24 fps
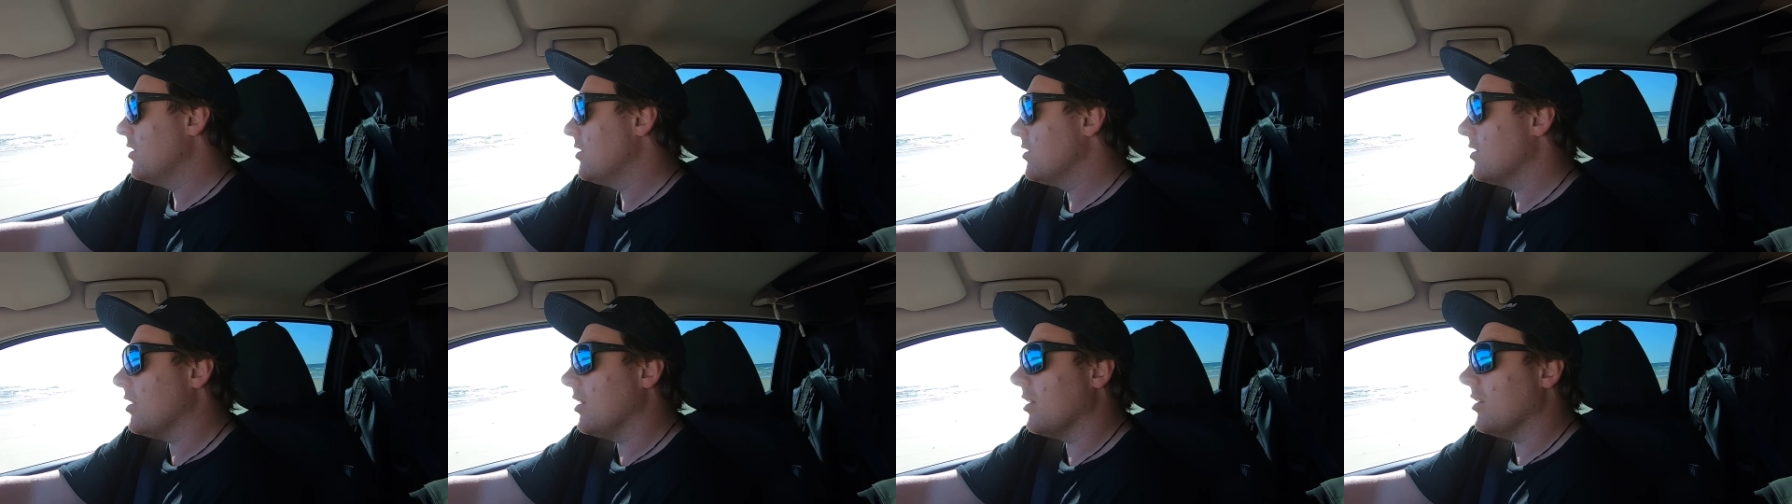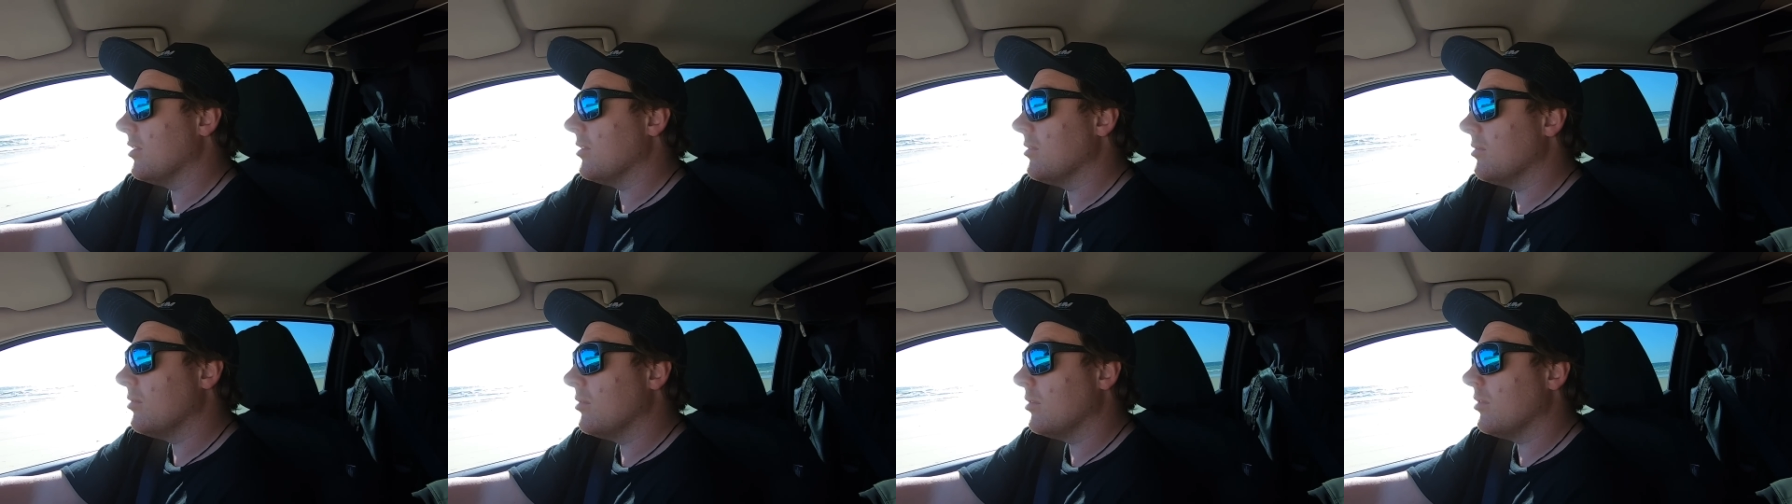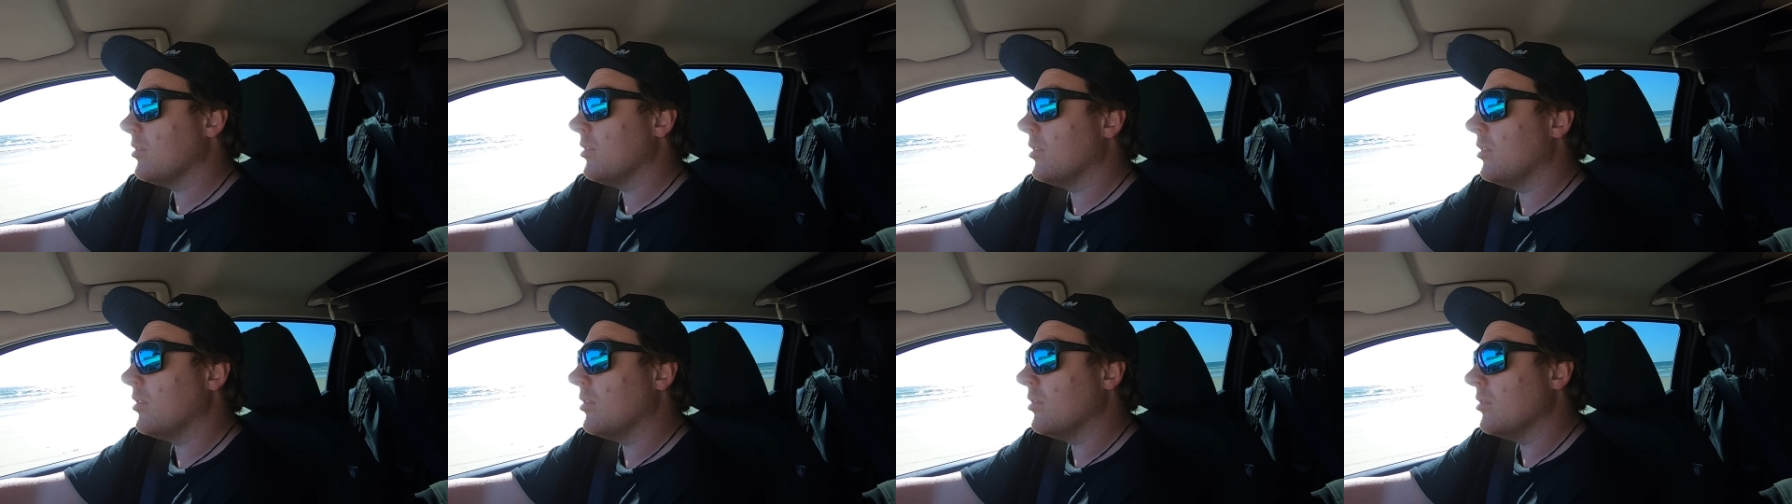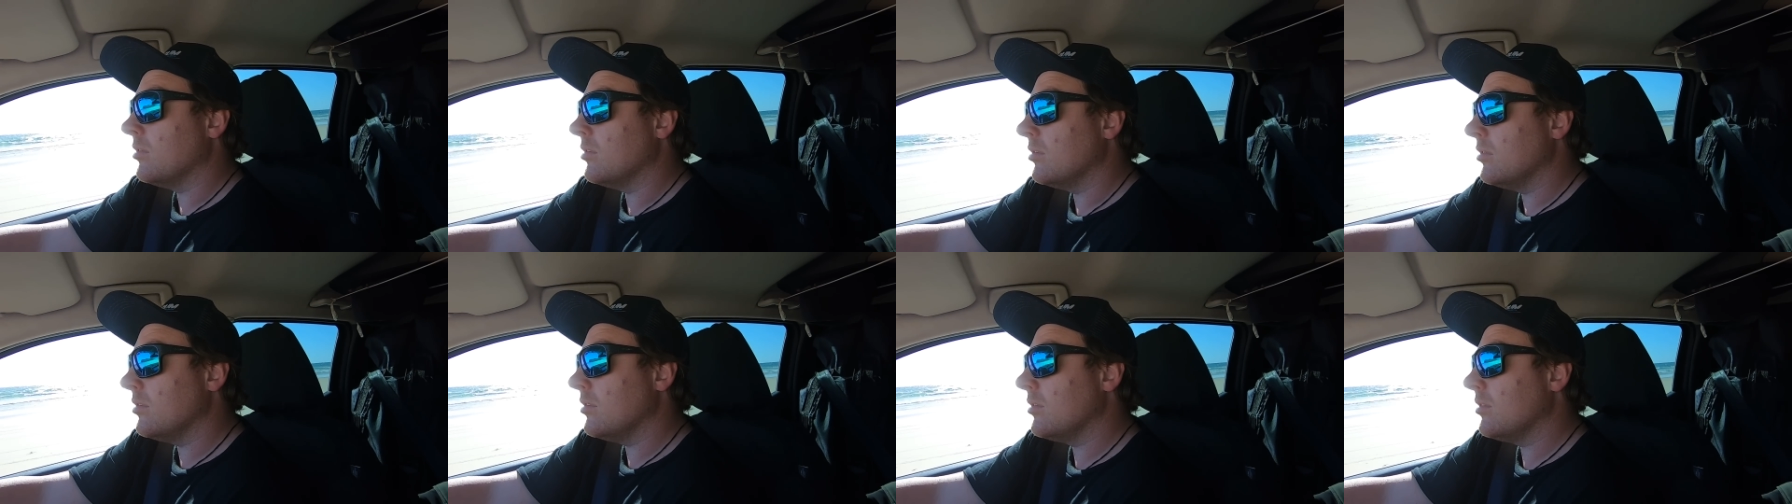So we'll
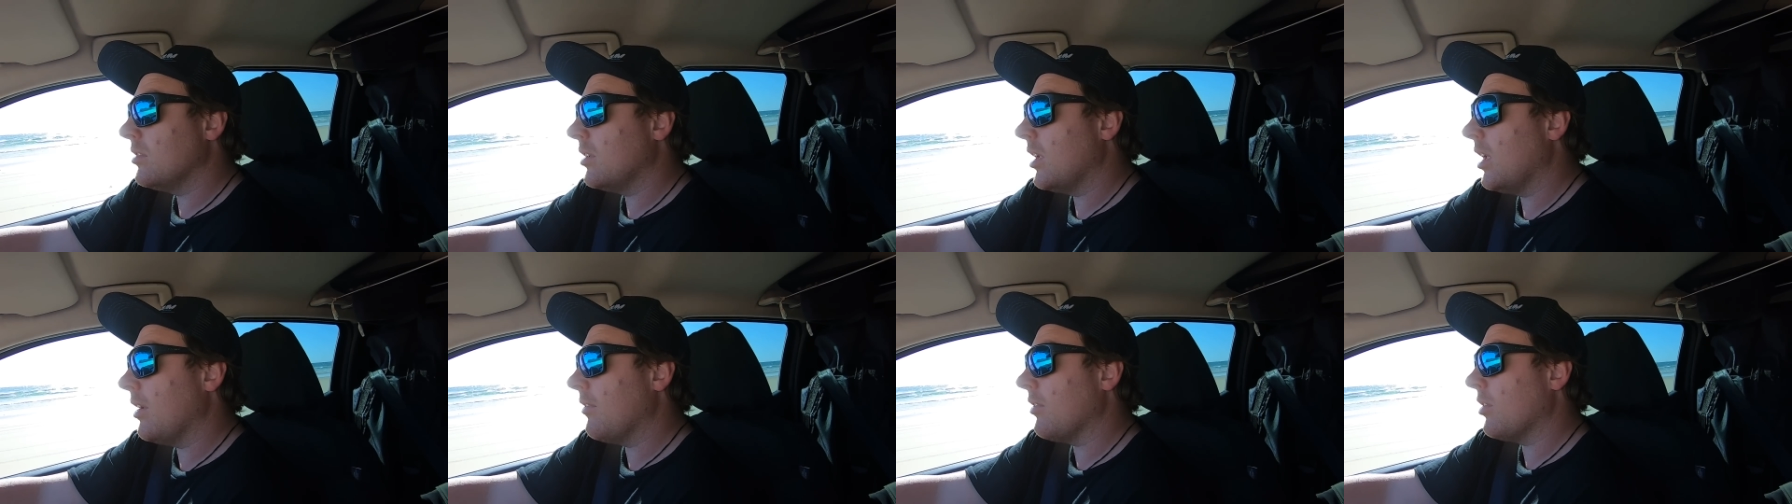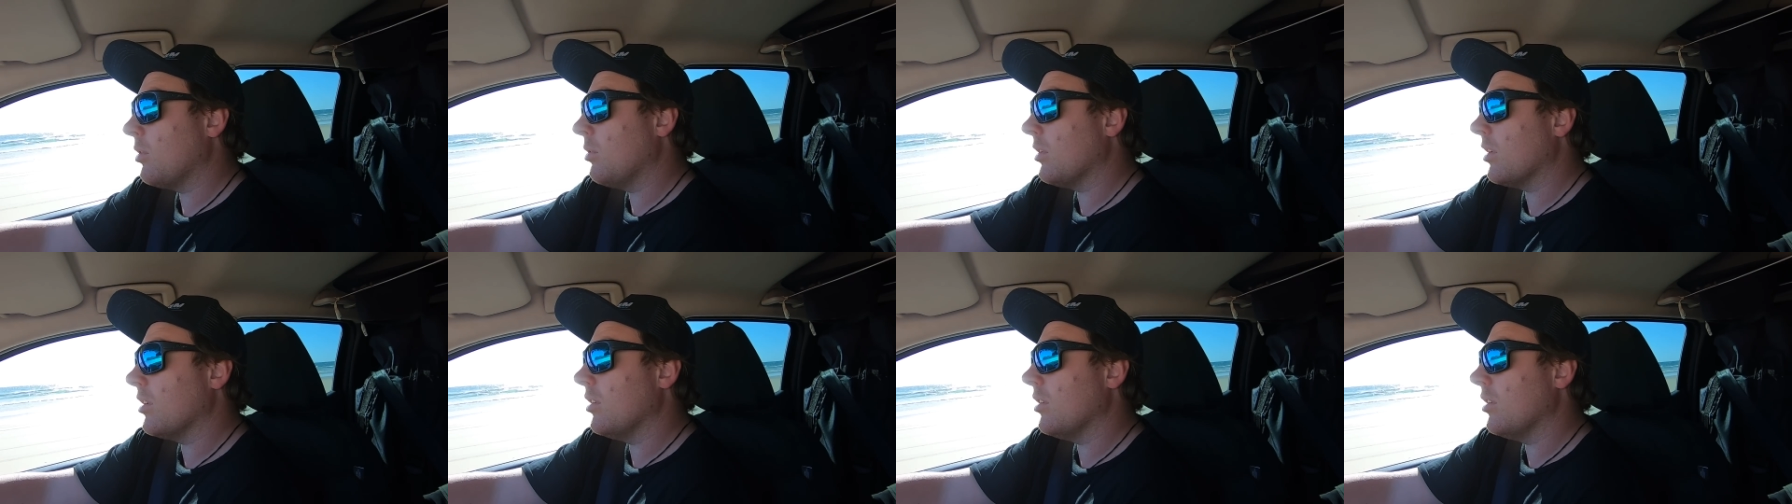have a quick